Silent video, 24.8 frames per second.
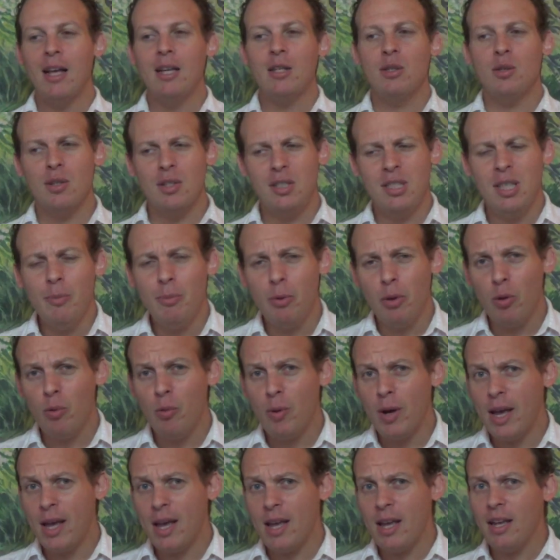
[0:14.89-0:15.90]
So the simple
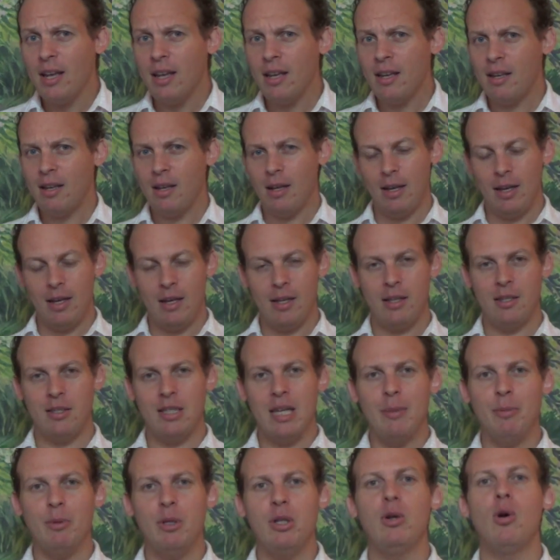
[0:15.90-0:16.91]
way is
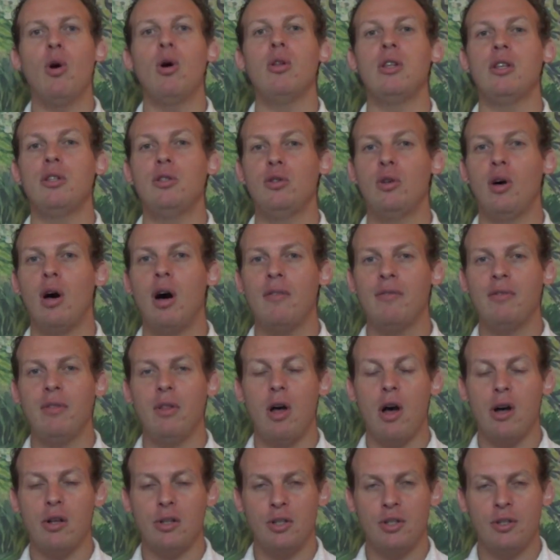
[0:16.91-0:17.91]
something called a soft
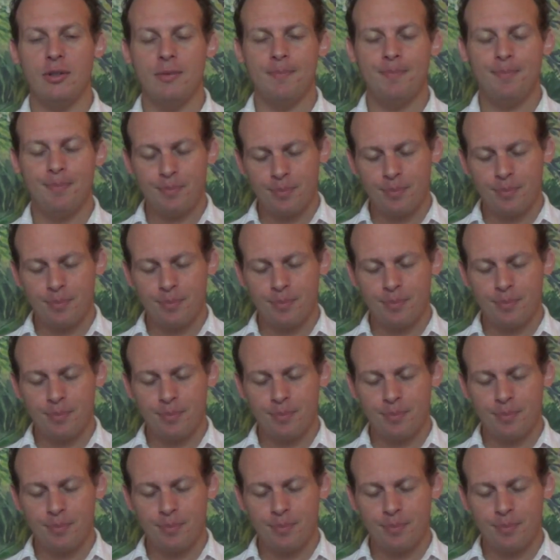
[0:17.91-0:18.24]
launch.